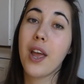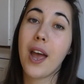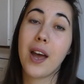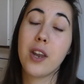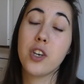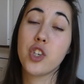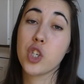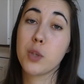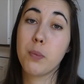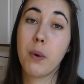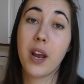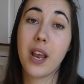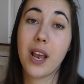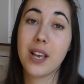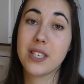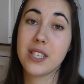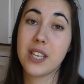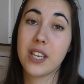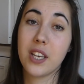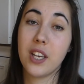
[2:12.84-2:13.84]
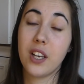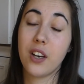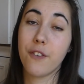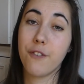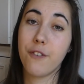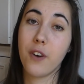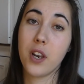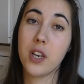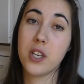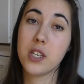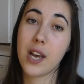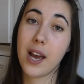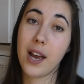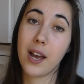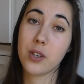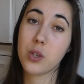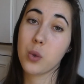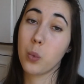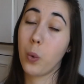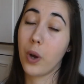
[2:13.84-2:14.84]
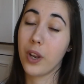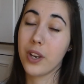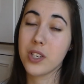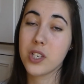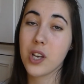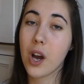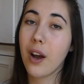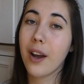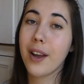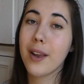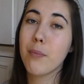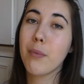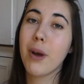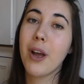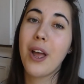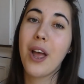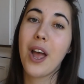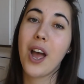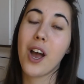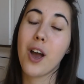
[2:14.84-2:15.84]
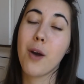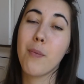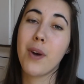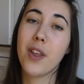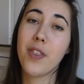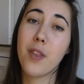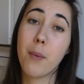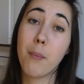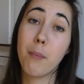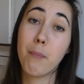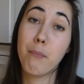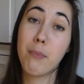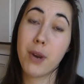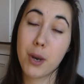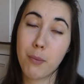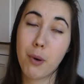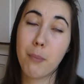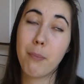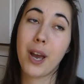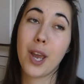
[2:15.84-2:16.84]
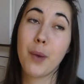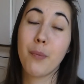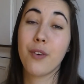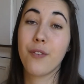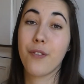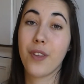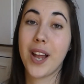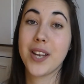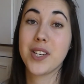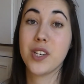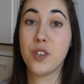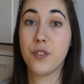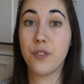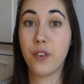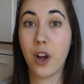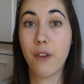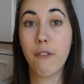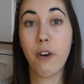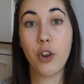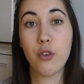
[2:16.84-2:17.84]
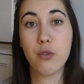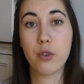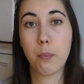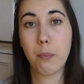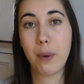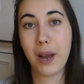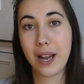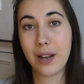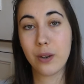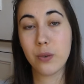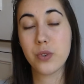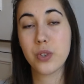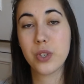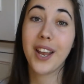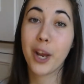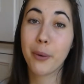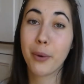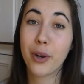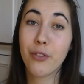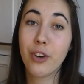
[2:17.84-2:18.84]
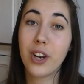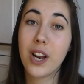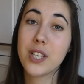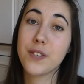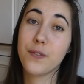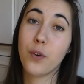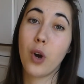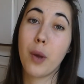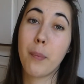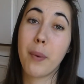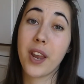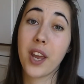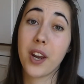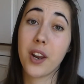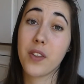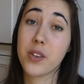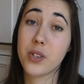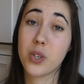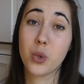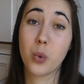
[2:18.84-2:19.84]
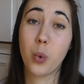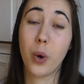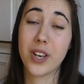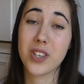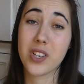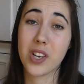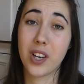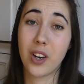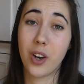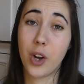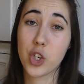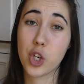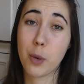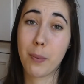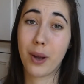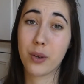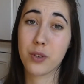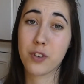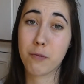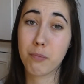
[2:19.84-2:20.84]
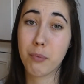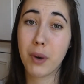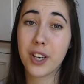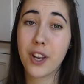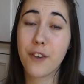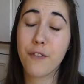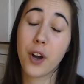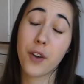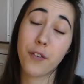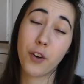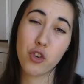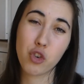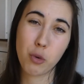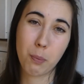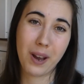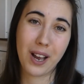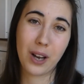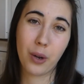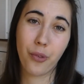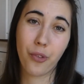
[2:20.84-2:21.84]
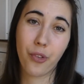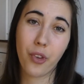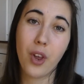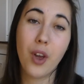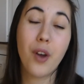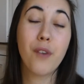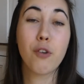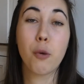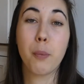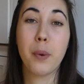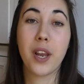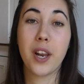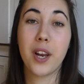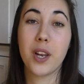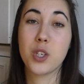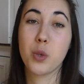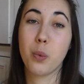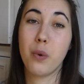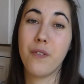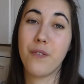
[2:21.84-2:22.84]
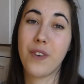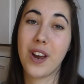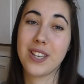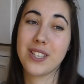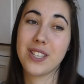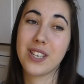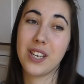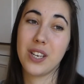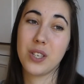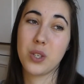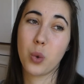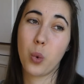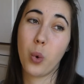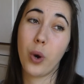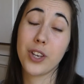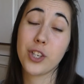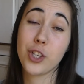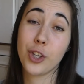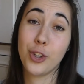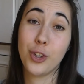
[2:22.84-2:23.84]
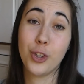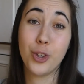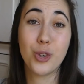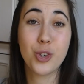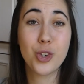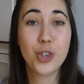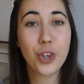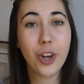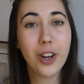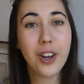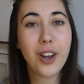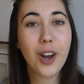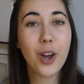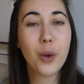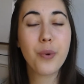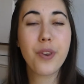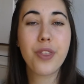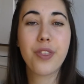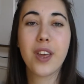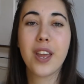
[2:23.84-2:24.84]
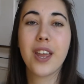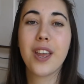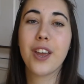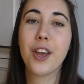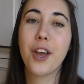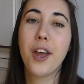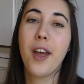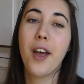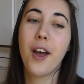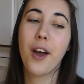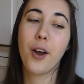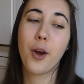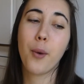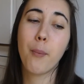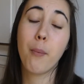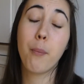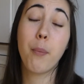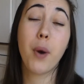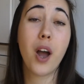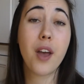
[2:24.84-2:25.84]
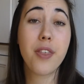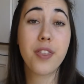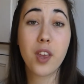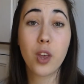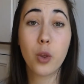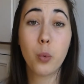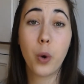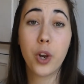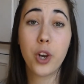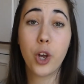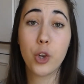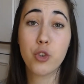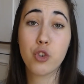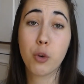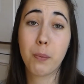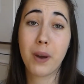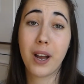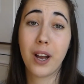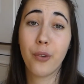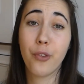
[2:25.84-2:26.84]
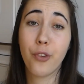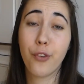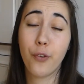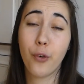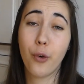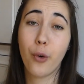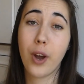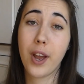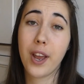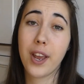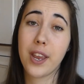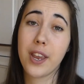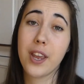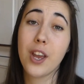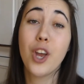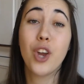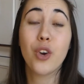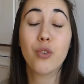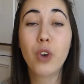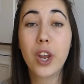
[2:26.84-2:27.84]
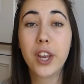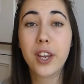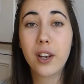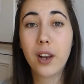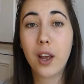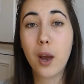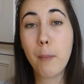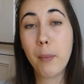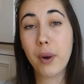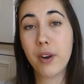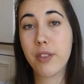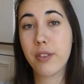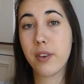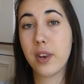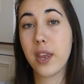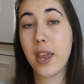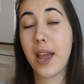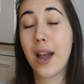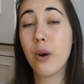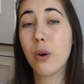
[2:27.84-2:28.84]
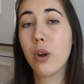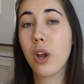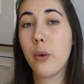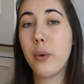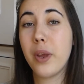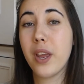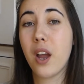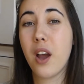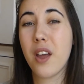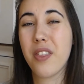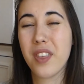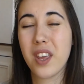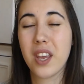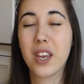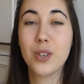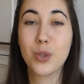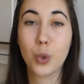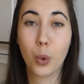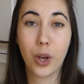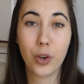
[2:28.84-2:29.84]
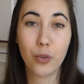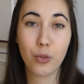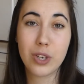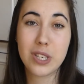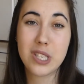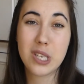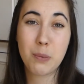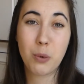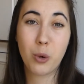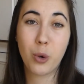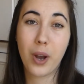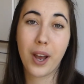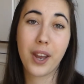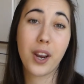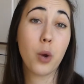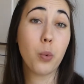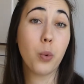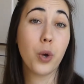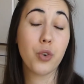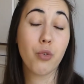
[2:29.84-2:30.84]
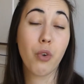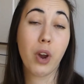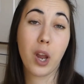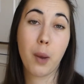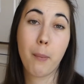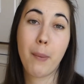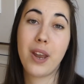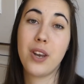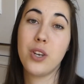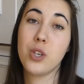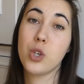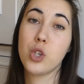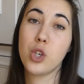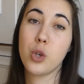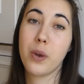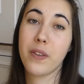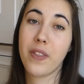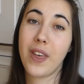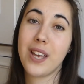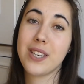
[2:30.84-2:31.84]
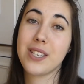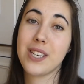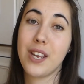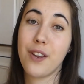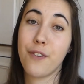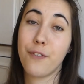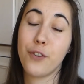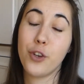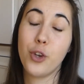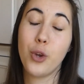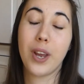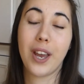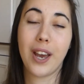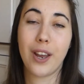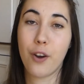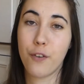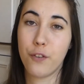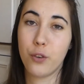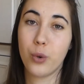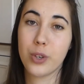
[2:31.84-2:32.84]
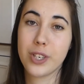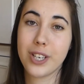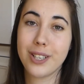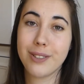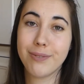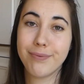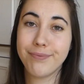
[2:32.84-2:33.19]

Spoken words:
and just buy a singular fund at one time, and the minimum payment for that is £500. Now I realise for a beginner this is quite a large amount of money. £500 for a beginner to invest is quite a huge chunk, I would think, but I think the £100 for a regular monthly outgoing I think is quite reasonable, and I would recommend doing that if you can afford it.